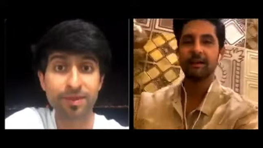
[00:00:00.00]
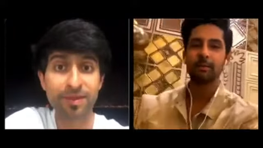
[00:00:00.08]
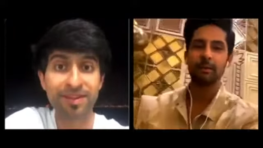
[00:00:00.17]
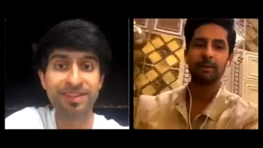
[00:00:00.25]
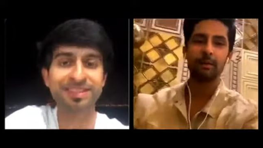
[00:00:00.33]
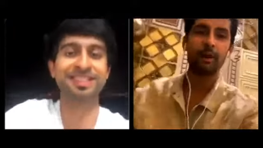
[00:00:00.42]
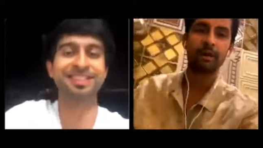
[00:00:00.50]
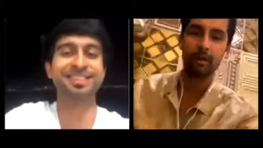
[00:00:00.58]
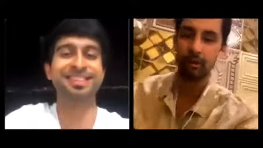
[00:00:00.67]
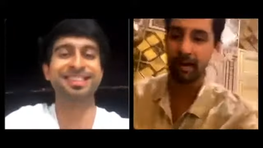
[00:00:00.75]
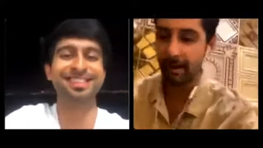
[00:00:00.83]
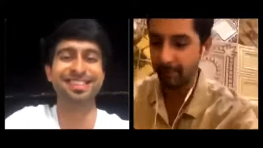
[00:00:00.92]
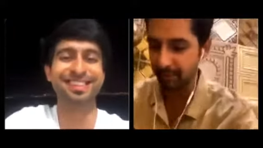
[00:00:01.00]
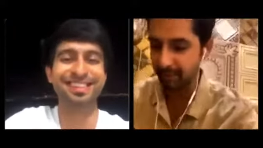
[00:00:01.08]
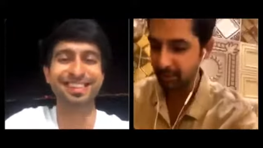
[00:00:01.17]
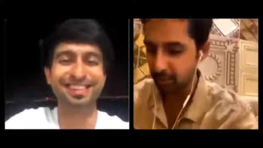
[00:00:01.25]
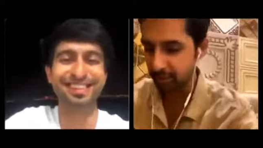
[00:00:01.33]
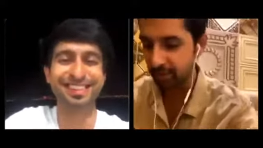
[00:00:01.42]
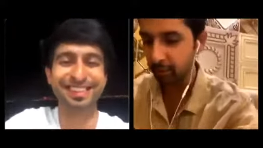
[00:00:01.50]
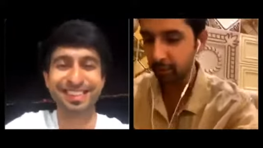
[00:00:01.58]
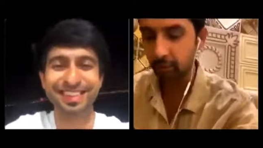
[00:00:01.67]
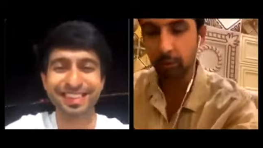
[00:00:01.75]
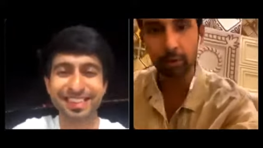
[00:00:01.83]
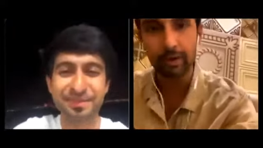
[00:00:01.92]
Speaker 1: when the lockdown happened, so he
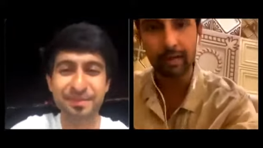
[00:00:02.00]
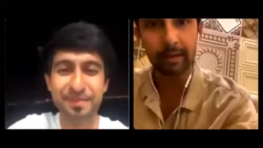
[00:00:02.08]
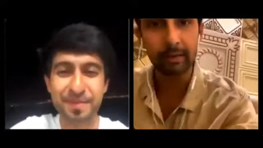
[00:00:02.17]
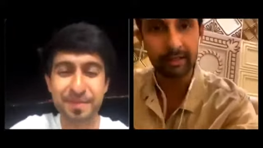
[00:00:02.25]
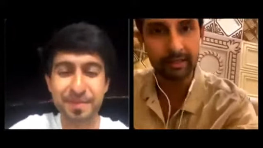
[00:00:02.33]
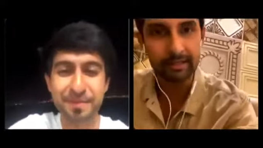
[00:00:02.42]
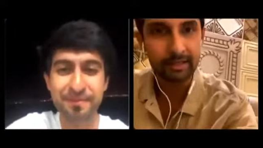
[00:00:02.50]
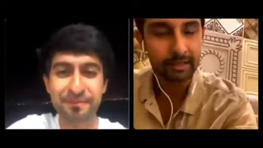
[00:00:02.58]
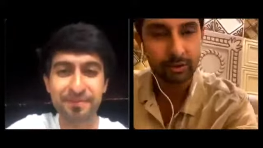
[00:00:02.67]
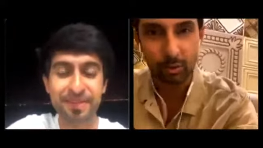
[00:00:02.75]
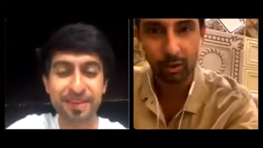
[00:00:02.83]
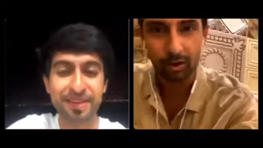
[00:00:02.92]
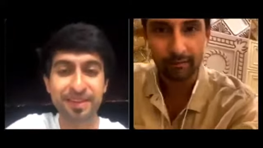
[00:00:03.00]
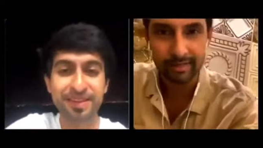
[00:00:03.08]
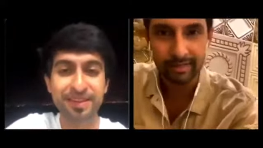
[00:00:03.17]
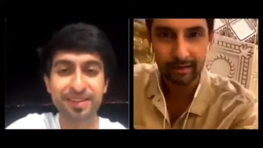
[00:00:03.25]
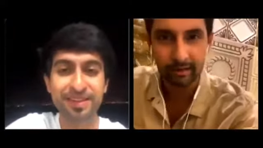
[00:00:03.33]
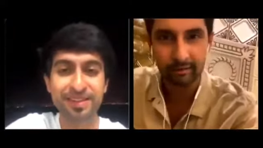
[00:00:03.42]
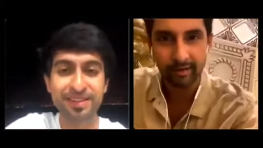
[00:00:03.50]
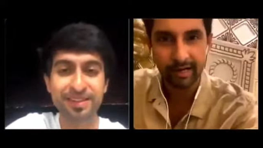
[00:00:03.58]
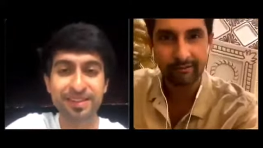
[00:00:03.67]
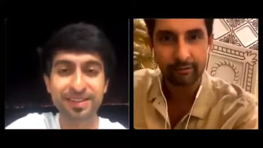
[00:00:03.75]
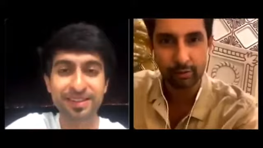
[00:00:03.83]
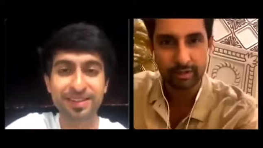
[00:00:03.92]
couldn't go to Delhi, but he's here. So all of us kind of
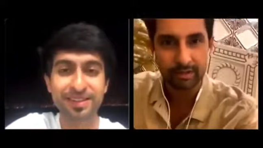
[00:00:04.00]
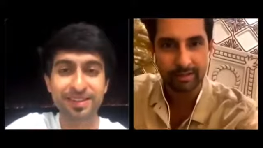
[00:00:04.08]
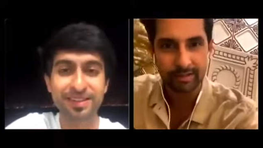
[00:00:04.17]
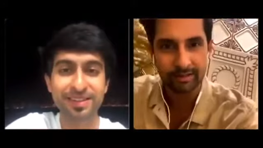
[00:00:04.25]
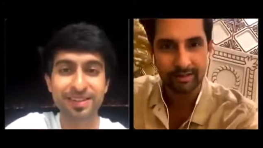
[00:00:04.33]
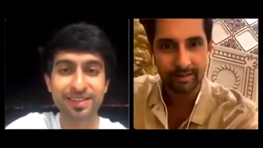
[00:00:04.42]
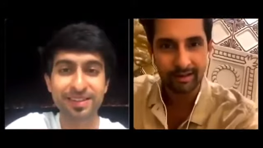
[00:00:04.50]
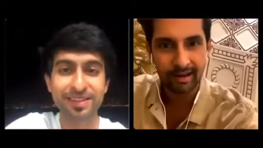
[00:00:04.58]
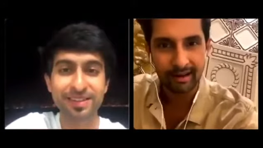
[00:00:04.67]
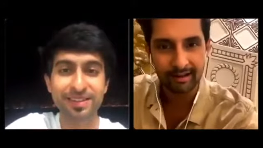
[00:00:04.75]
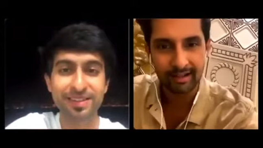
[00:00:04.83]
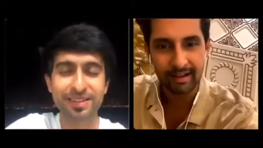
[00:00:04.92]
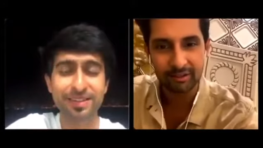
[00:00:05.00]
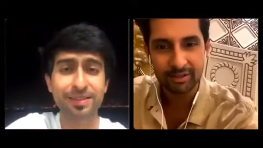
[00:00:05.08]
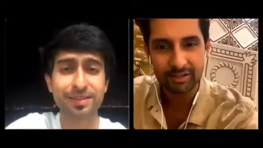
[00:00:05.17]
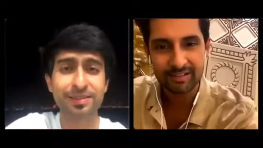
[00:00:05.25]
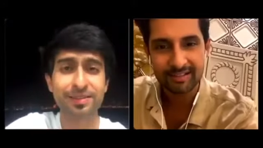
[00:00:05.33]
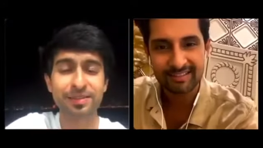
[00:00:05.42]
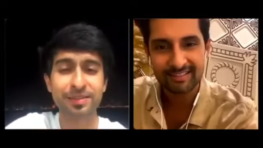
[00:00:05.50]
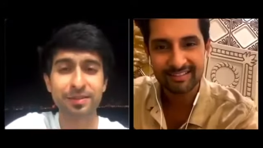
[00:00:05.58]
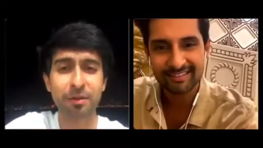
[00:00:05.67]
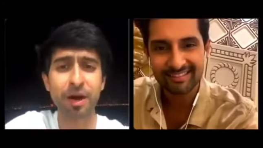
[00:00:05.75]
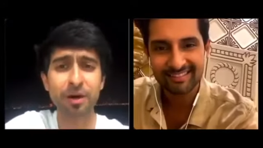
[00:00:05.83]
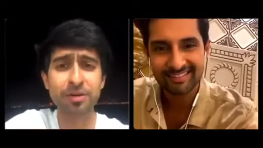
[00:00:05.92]
divide forces and handle the house.
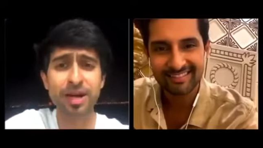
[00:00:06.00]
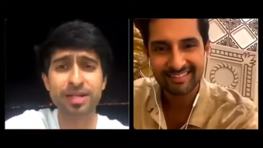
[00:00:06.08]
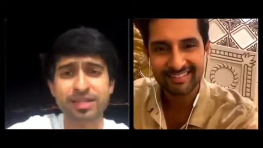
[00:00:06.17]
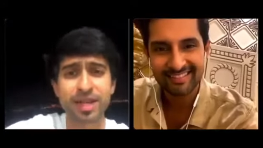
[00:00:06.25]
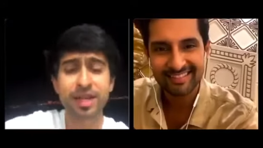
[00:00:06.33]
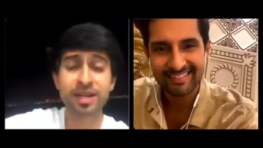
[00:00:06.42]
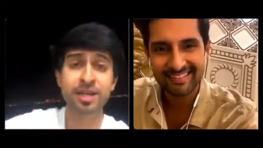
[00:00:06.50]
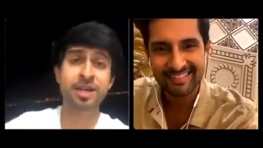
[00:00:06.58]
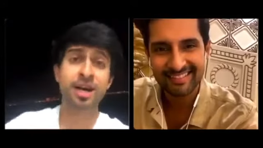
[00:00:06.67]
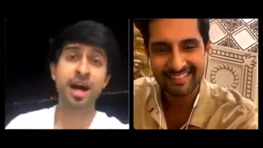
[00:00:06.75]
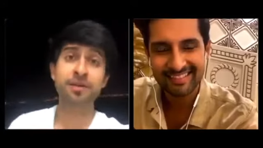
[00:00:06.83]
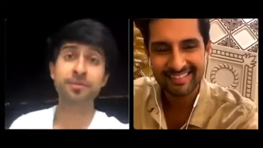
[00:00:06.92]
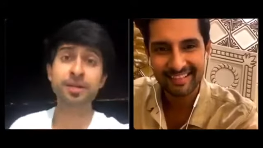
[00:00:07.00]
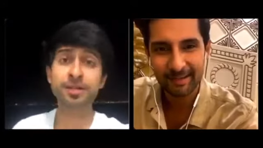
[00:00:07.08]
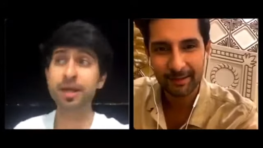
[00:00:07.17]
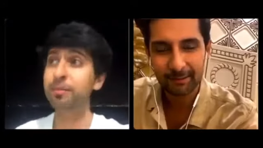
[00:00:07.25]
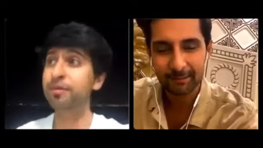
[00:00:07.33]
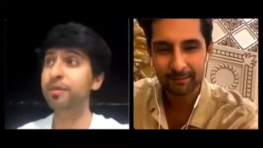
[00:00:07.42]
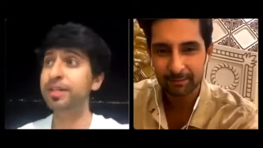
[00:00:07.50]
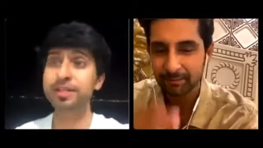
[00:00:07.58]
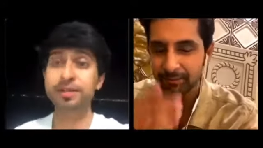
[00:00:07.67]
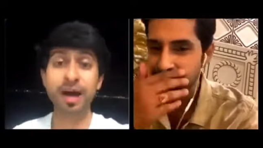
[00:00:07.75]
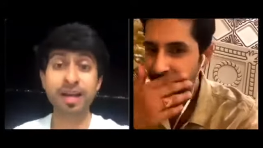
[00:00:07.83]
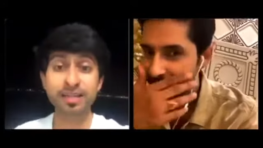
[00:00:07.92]
Speaker 2: How nice, yeah. I wish some of
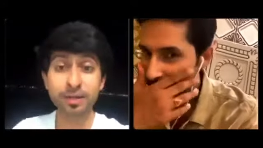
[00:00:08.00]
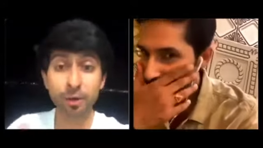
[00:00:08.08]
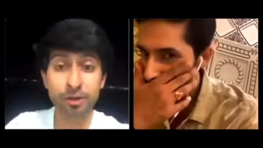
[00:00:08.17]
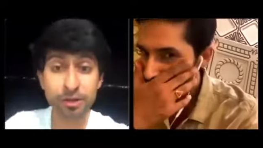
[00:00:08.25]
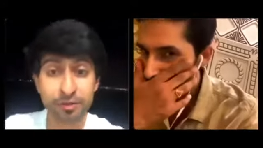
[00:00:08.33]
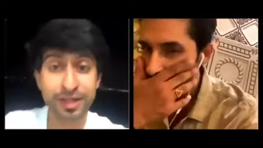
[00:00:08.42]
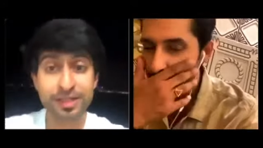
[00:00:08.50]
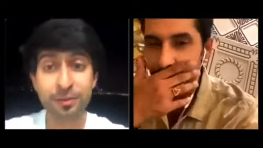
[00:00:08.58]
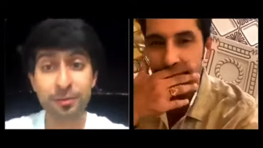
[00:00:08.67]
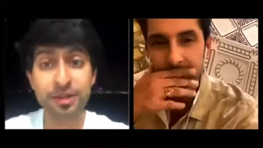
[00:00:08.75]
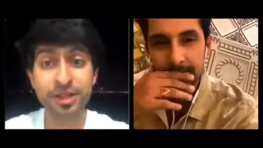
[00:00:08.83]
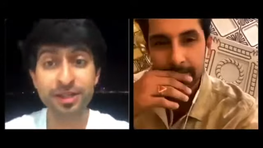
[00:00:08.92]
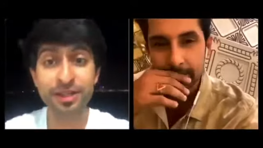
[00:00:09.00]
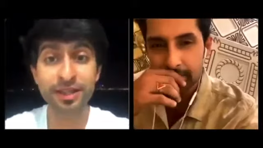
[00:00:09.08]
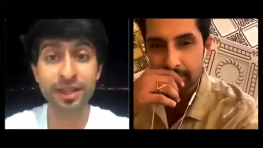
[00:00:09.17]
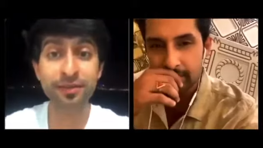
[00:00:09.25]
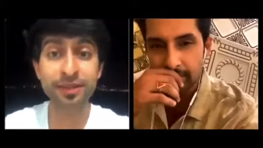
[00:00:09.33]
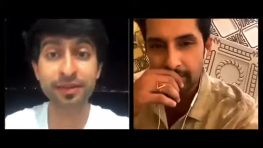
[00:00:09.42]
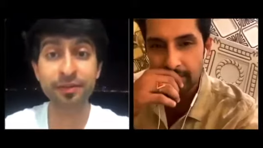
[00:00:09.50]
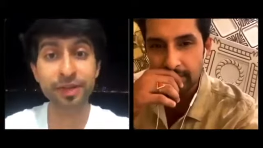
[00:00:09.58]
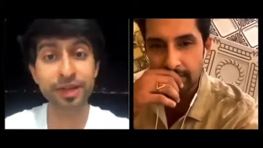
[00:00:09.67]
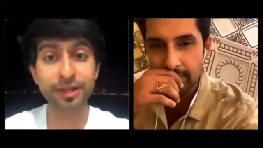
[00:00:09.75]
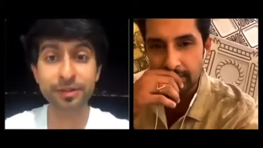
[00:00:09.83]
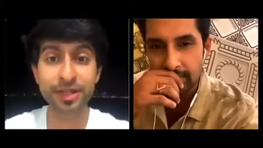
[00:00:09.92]
us, I think all your fans are wishing that they were
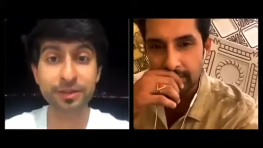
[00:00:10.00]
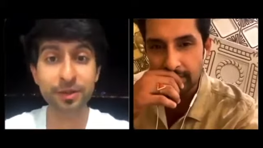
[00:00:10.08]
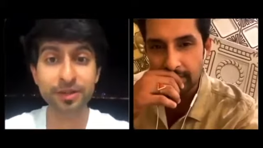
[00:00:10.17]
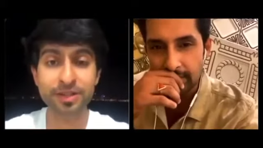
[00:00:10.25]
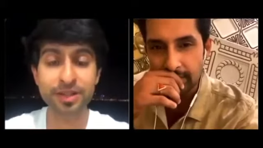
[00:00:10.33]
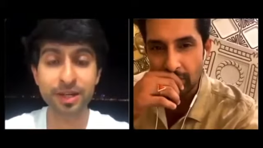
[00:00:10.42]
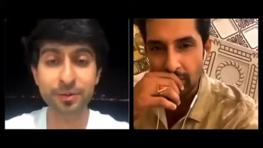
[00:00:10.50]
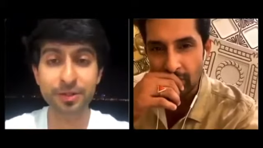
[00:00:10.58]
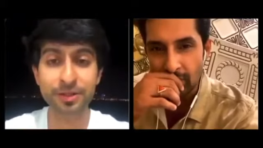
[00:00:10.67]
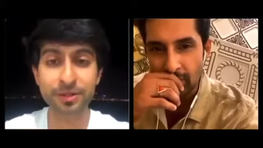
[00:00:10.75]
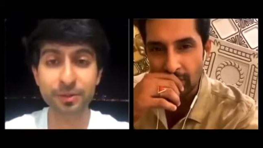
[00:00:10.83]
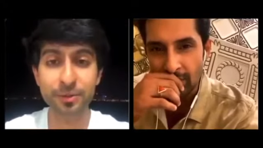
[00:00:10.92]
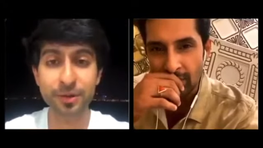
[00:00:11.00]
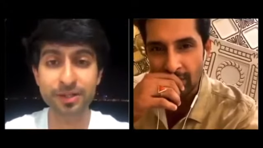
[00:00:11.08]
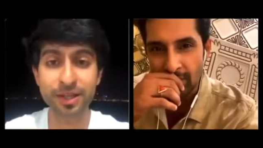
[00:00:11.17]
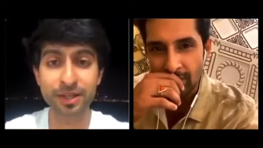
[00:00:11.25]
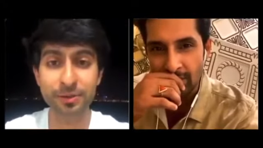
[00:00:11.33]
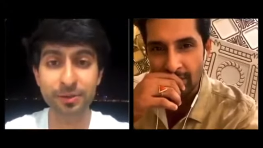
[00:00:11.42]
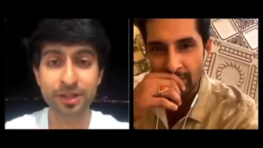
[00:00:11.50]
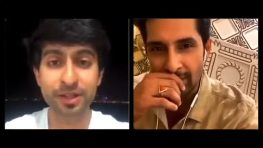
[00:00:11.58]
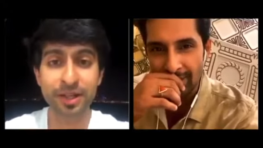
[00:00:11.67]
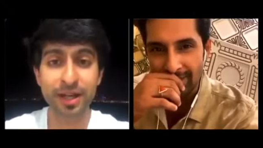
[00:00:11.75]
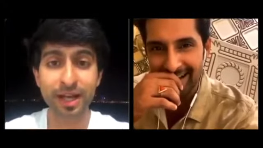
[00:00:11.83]
that friend that got stuck with you and Sargun